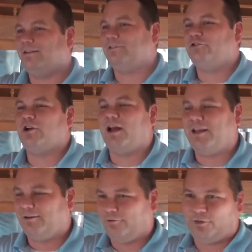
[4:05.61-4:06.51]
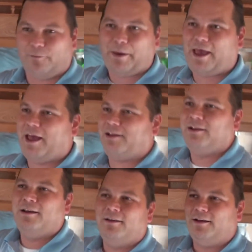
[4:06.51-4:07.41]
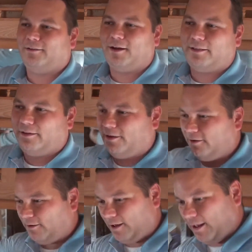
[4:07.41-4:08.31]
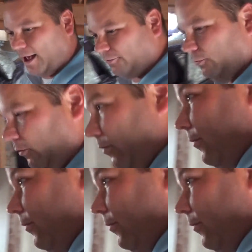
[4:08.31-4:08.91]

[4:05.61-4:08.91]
is giant with the bed. It's got the actual